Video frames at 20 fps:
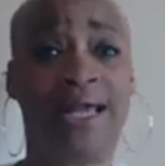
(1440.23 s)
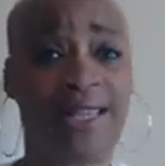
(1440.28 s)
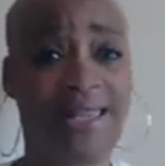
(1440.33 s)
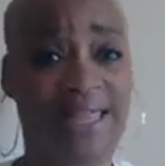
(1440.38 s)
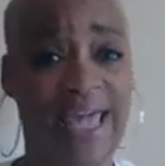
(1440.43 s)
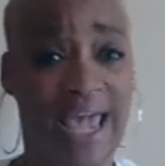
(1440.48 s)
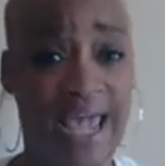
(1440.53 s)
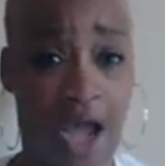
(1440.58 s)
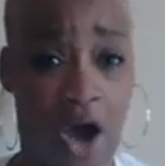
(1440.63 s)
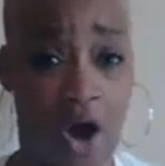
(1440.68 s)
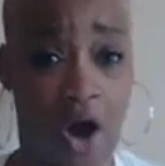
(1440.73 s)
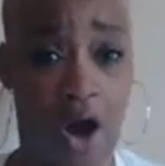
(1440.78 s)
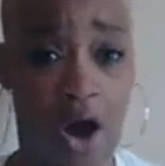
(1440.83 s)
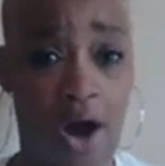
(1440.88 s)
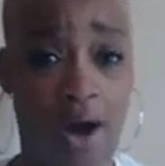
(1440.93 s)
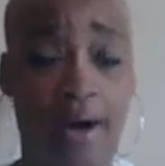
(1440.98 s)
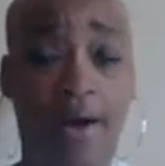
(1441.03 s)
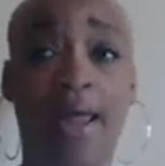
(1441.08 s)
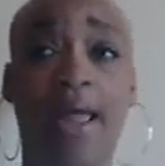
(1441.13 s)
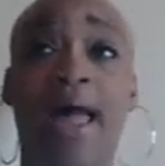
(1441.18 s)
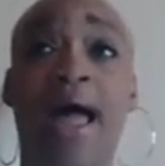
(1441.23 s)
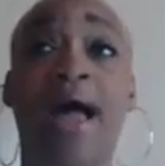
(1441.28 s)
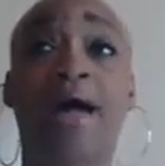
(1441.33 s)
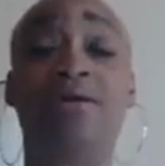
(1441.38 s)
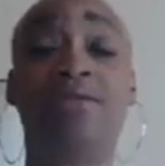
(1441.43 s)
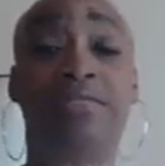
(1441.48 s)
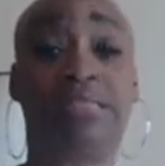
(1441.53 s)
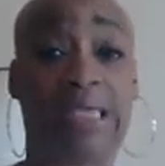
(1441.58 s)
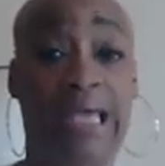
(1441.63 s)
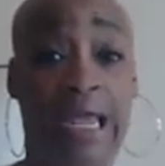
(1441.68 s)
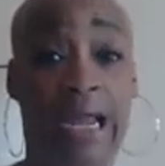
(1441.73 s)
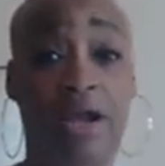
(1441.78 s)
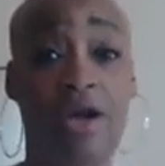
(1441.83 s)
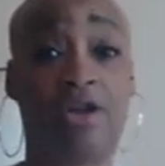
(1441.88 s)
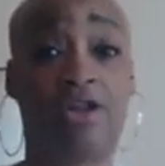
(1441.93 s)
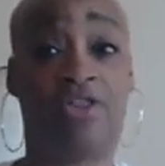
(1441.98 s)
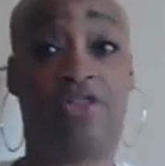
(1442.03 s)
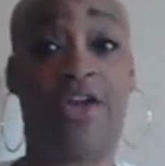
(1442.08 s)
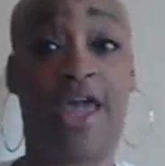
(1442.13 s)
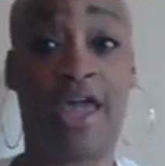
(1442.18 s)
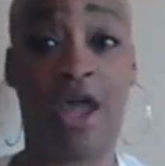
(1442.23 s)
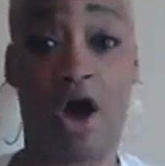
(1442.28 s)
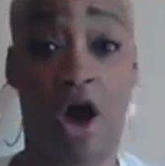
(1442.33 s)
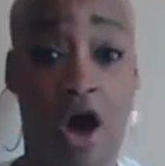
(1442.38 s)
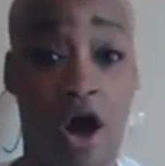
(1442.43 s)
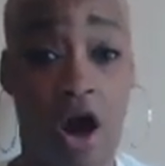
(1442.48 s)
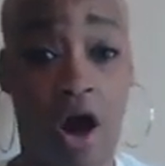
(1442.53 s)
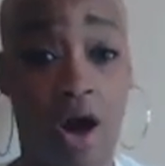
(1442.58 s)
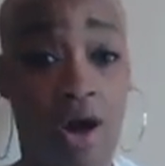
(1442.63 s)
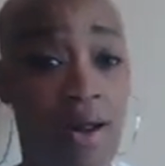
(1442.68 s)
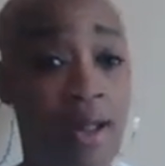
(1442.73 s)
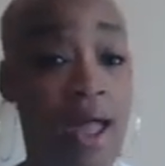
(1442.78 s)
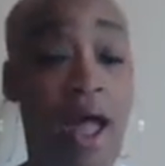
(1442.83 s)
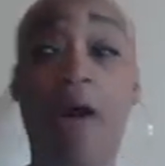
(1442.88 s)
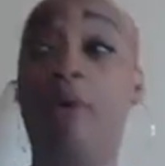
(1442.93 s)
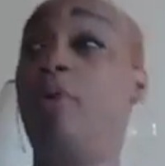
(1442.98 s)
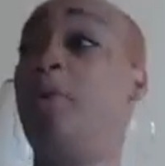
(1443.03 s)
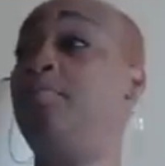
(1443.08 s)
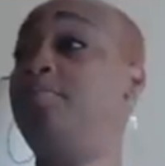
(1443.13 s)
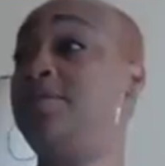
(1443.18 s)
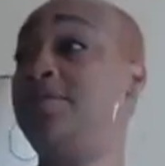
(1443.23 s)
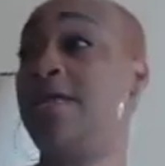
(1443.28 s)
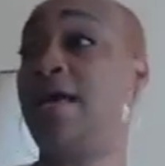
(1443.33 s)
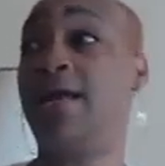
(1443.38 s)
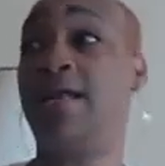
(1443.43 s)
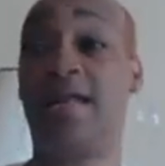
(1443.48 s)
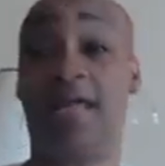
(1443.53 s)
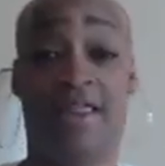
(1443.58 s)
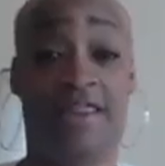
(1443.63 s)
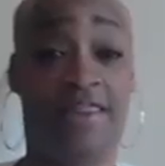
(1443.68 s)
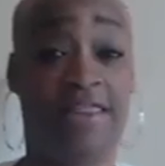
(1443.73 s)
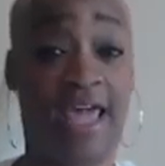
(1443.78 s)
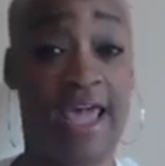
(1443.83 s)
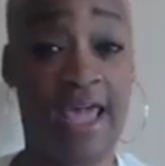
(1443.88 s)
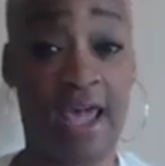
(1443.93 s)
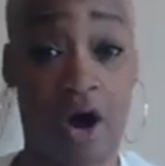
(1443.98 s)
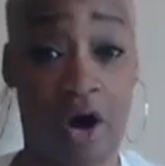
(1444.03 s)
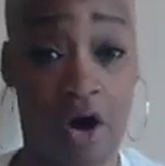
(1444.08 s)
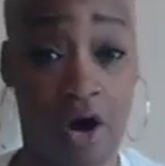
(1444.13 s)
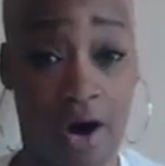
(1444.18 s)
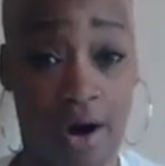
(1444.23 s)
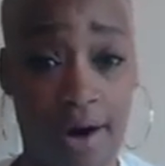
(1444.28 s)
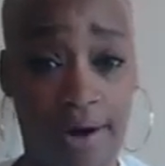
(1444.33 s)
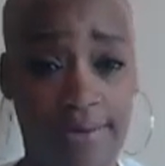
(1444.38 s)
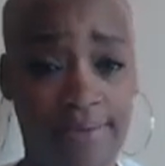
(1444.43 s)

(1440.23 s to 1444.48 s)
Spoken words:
they are, how scared they are, how upset they are.